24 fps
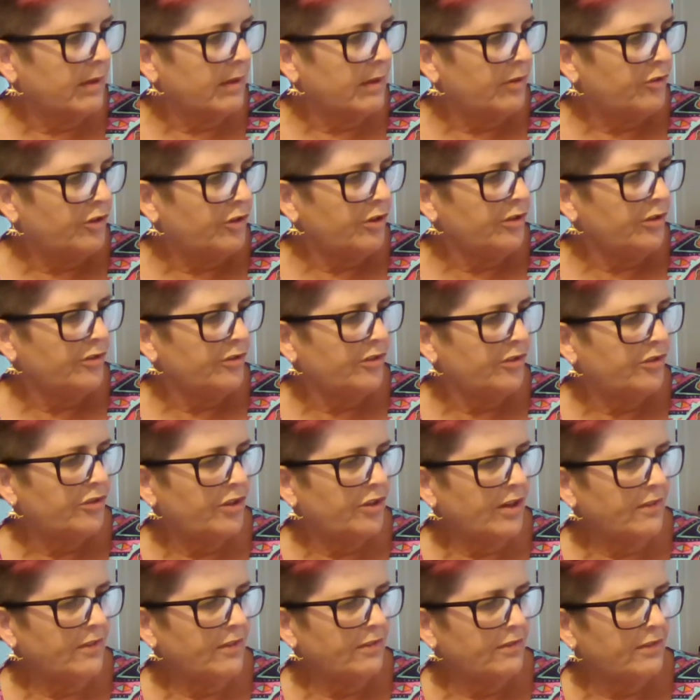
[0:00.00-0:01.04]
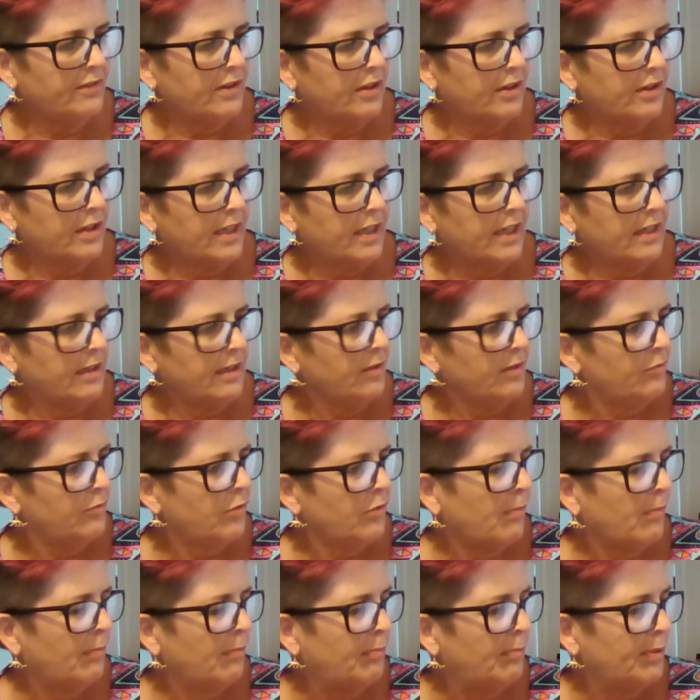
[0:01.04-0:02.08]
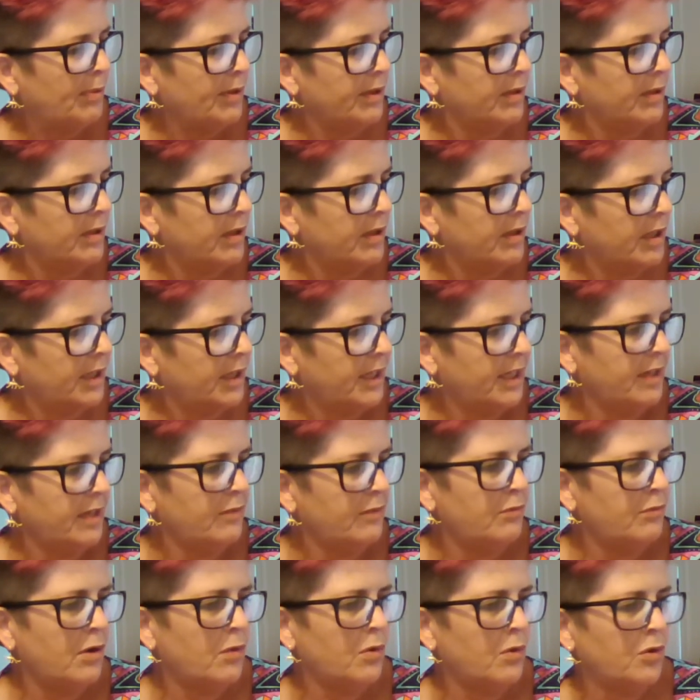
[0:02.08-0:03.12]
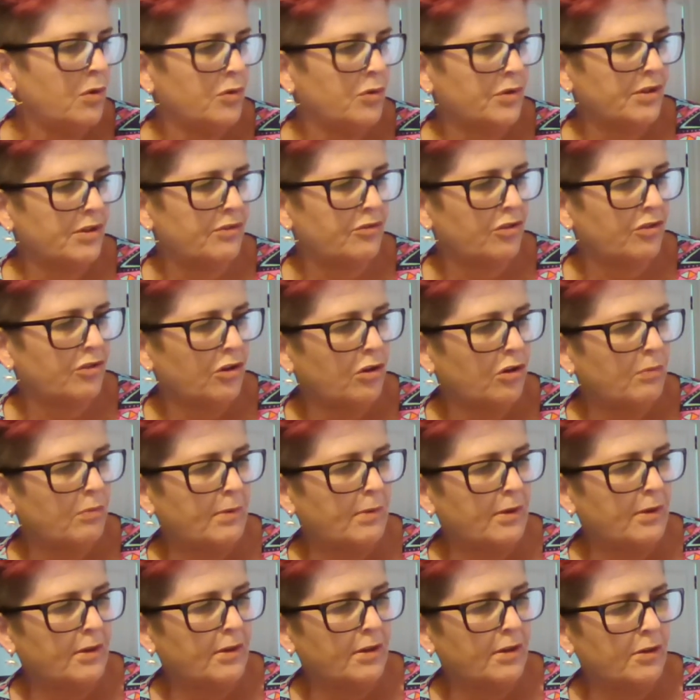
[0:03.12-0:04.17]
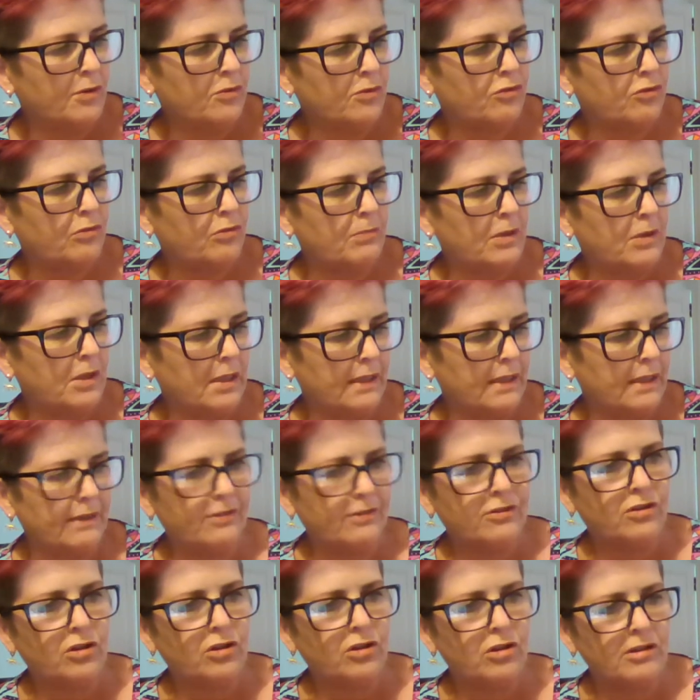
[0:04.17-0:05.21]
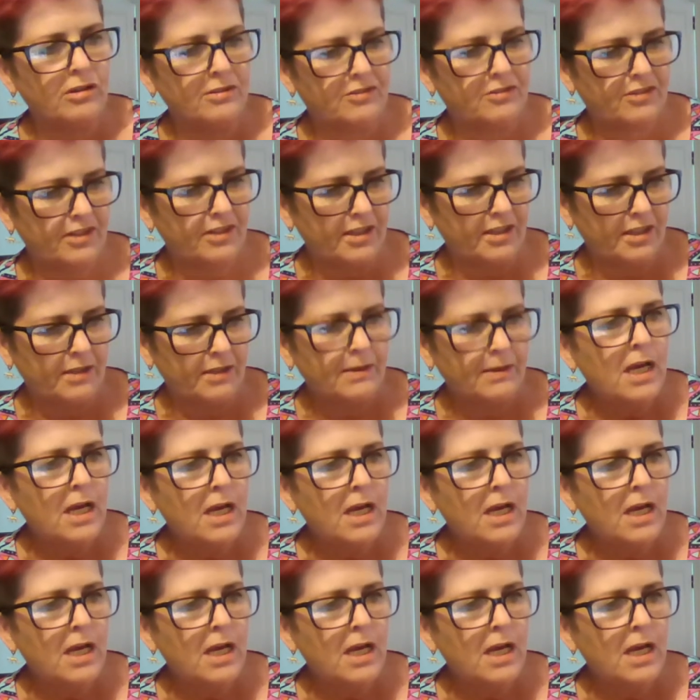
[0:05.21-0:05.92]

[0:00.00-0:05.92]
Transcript: a jersey shift, a kiddie romper, a hero hoodie top, and an ultimate lace collar tee.